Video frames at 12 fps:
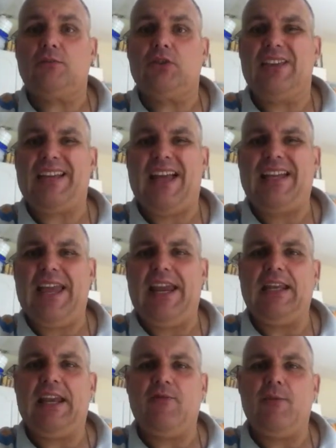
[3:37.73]
so that
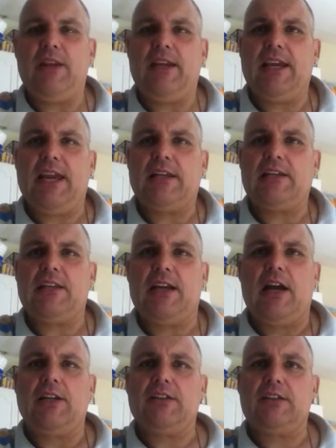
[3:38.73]
again gave me the
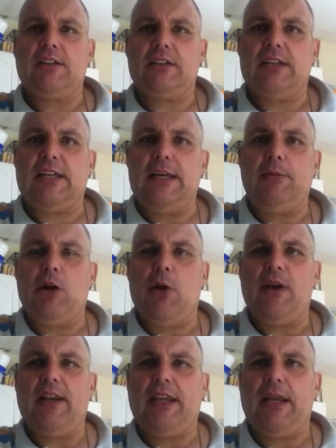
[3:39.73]
kickstart to keep
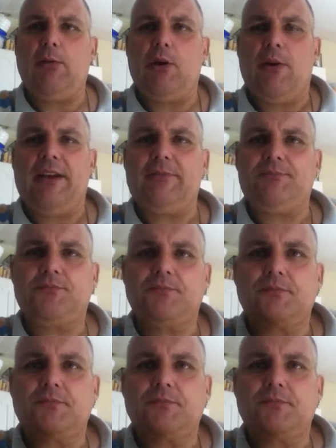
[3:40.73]
going and keep going.